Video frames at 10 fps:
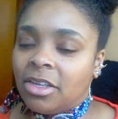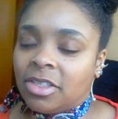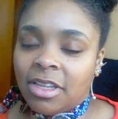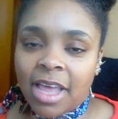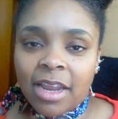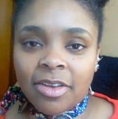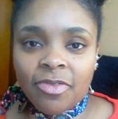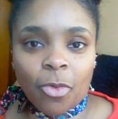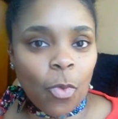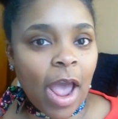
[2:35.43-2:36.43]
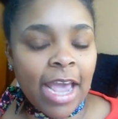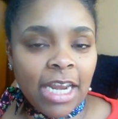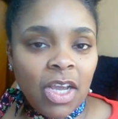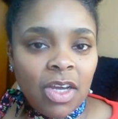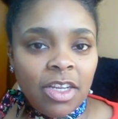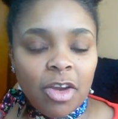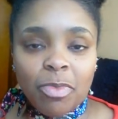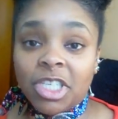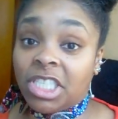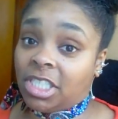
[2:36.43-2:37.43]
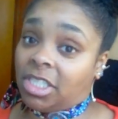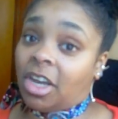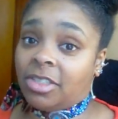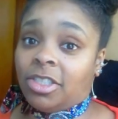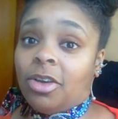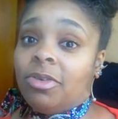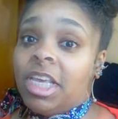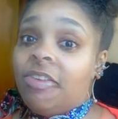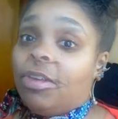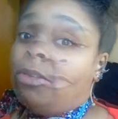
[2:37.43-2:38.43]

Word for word: There's a lot of variety on there, but she's also giving